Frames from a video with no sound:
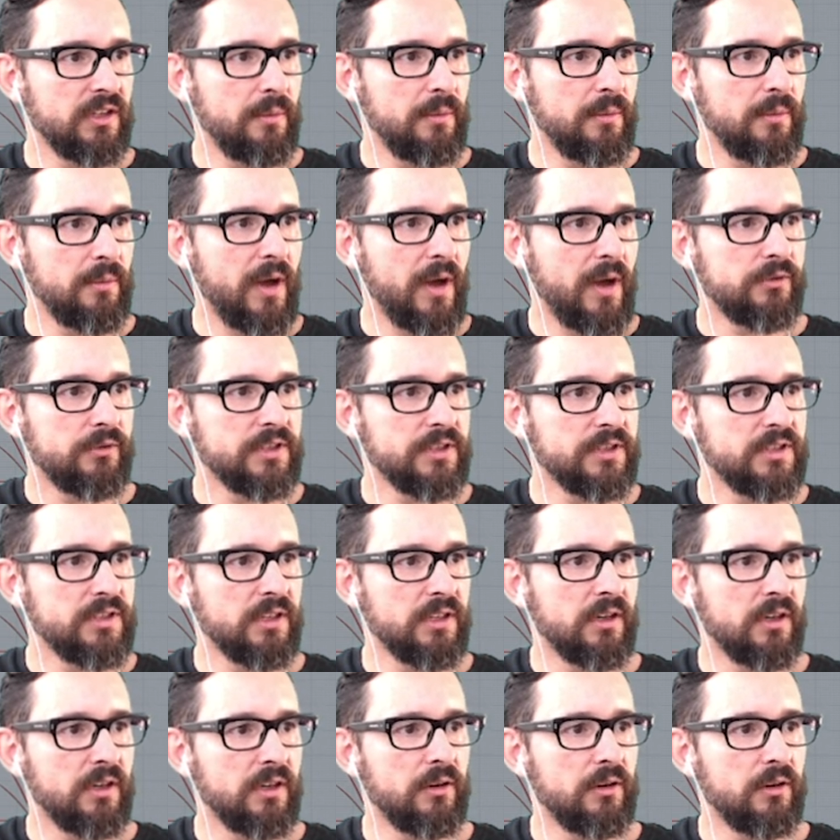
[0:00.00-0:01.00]
the boundaries
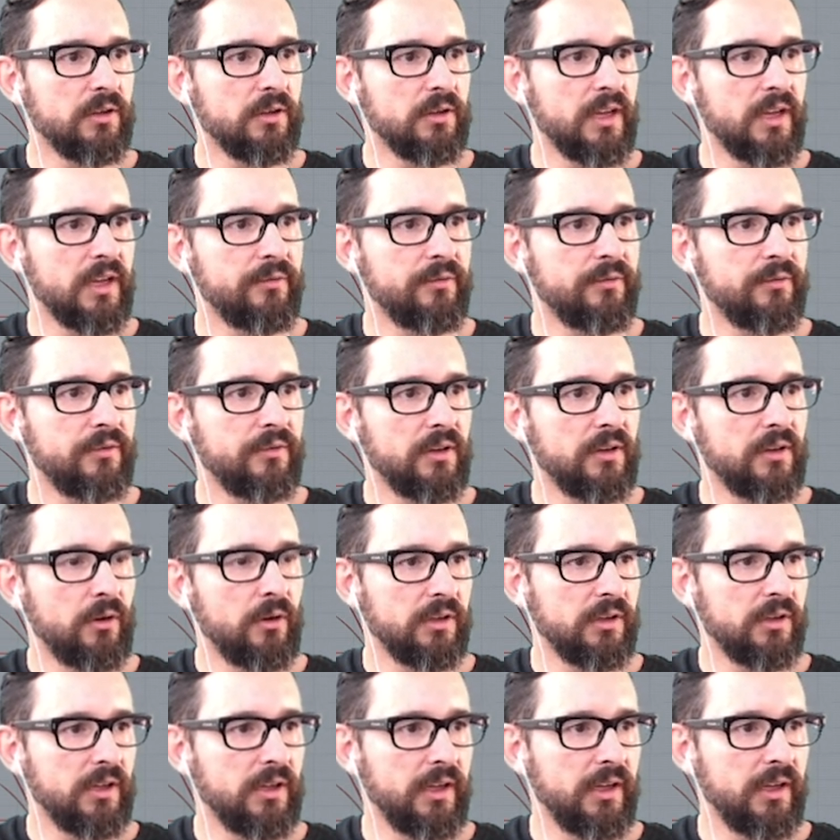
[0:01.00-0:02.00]
here on the left
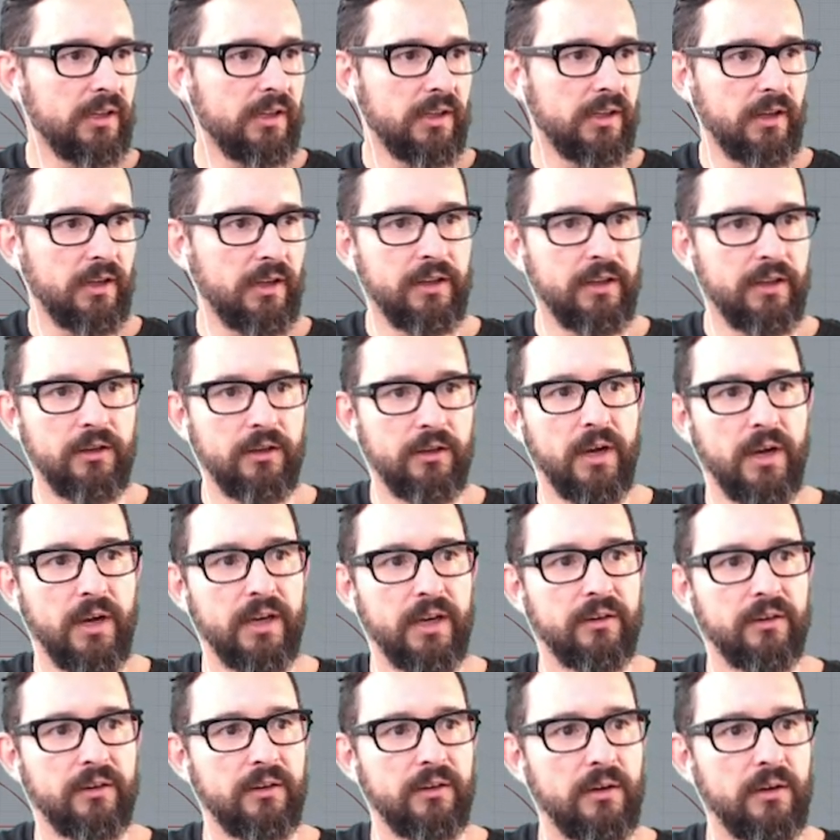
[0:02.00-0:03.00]
and the
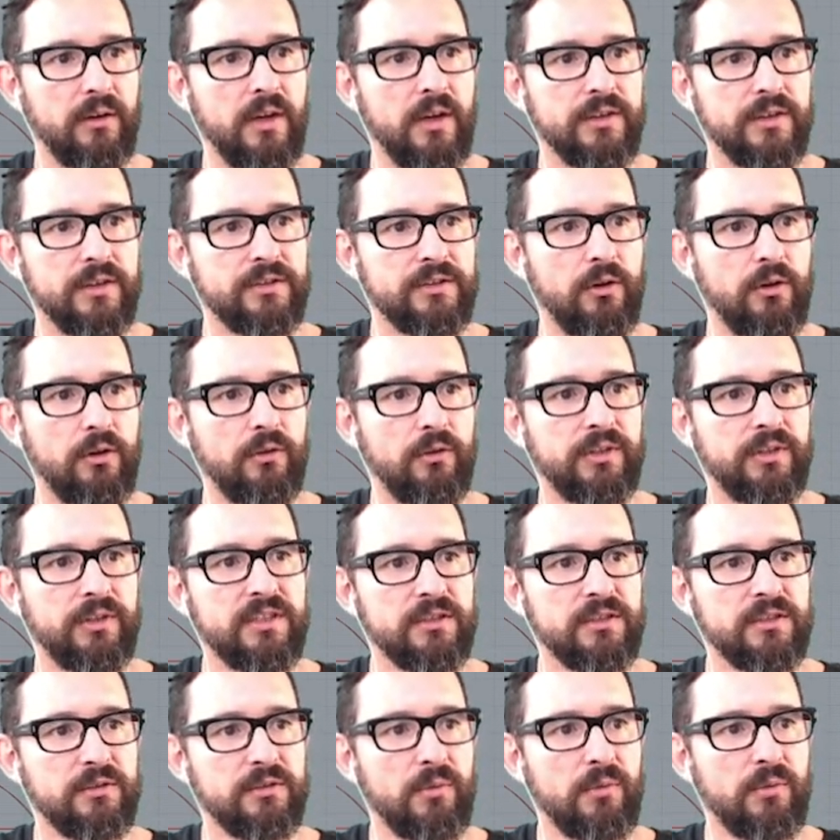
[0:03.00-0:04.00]
right. So
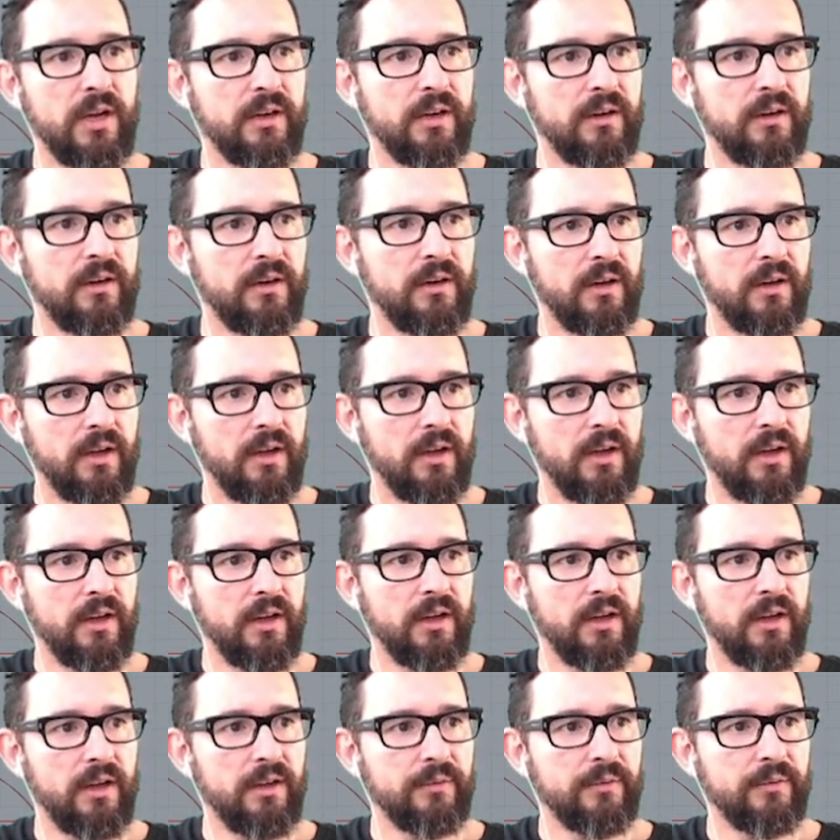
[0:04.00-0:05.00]
this is one.
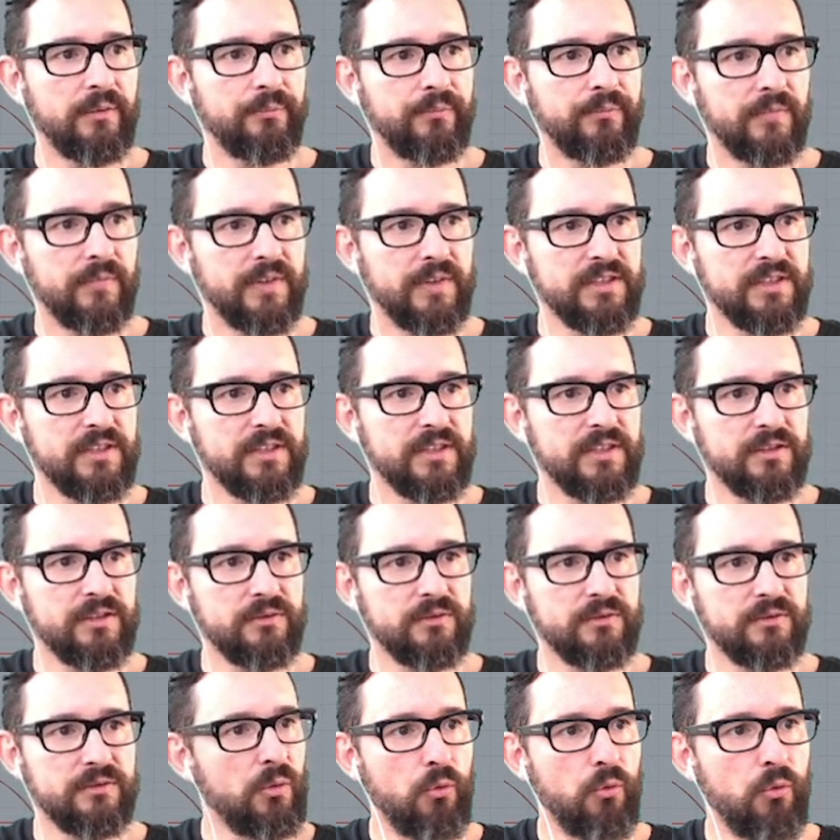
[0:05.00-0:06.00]
This
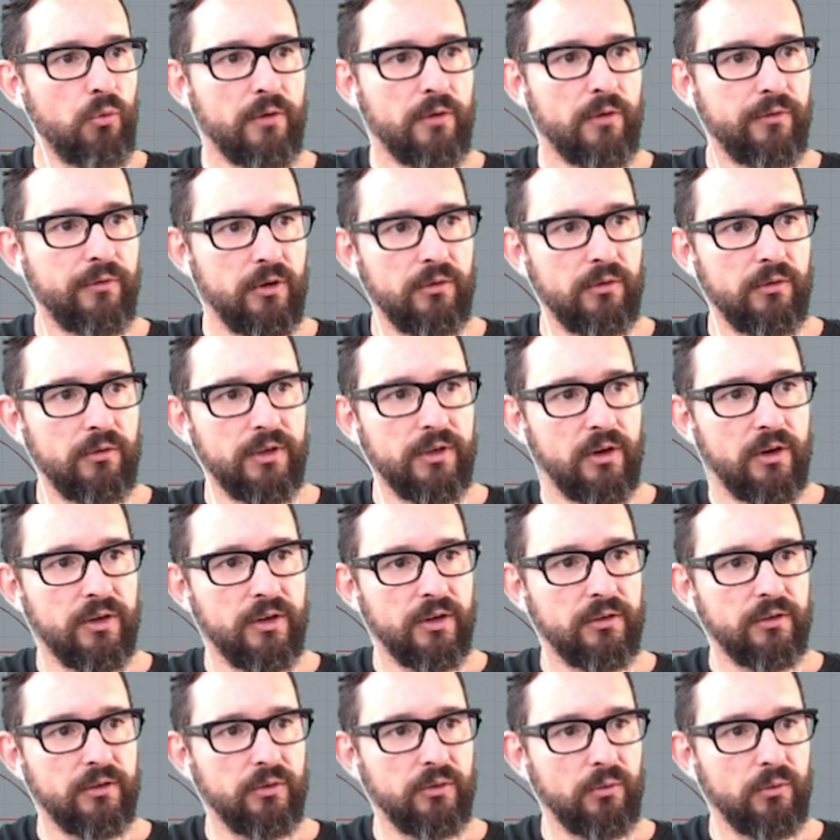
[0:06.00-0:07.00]
is a workflow in
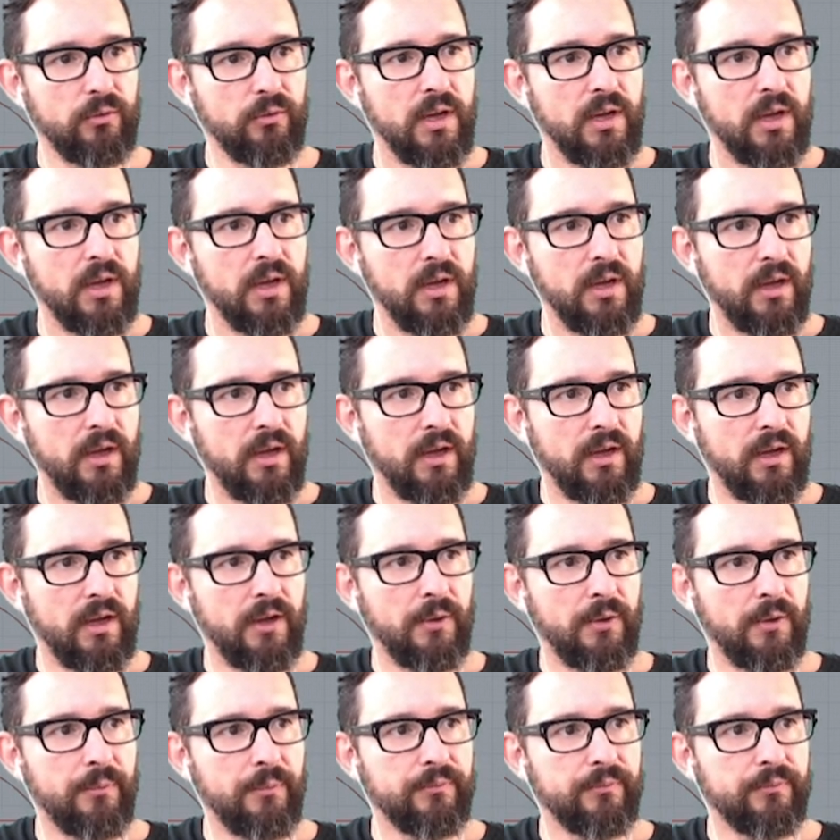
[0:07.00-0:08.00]
order to
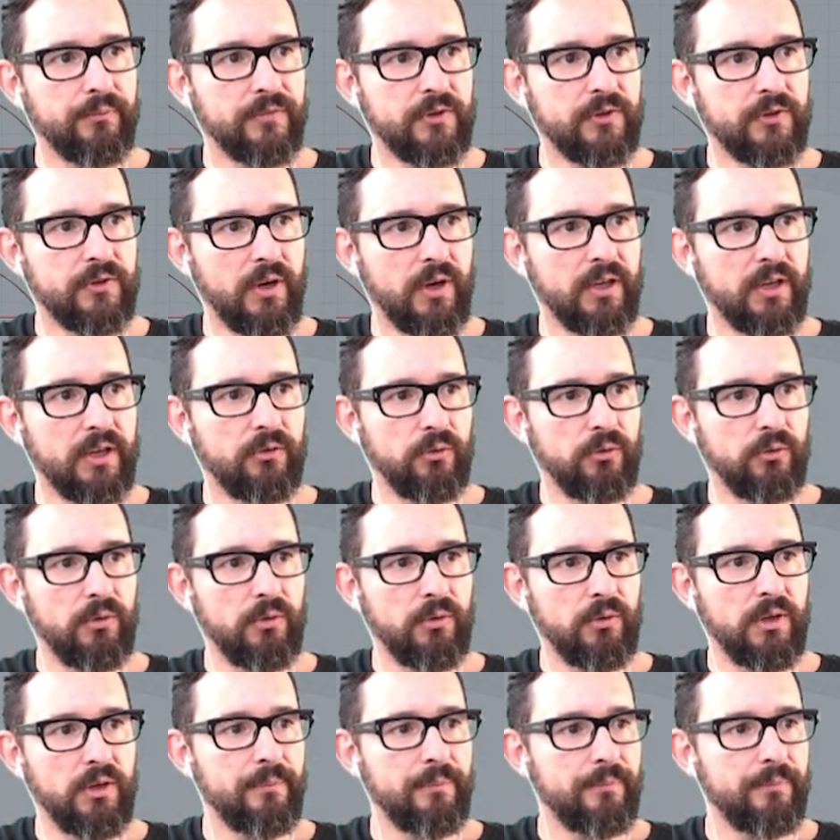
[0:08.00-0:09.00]
try
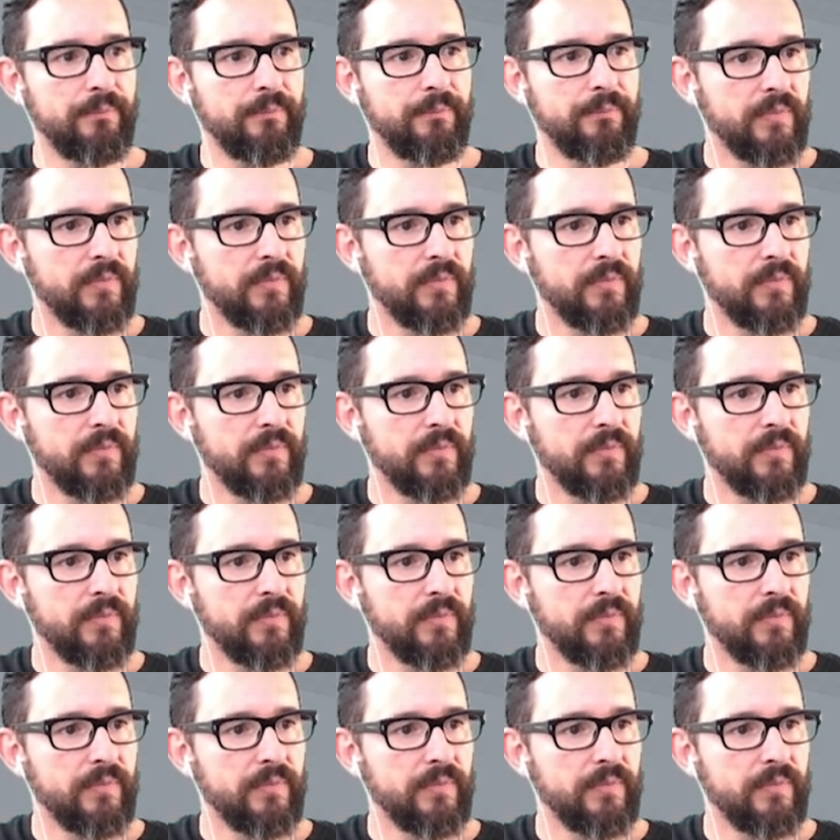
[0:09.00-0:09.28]
to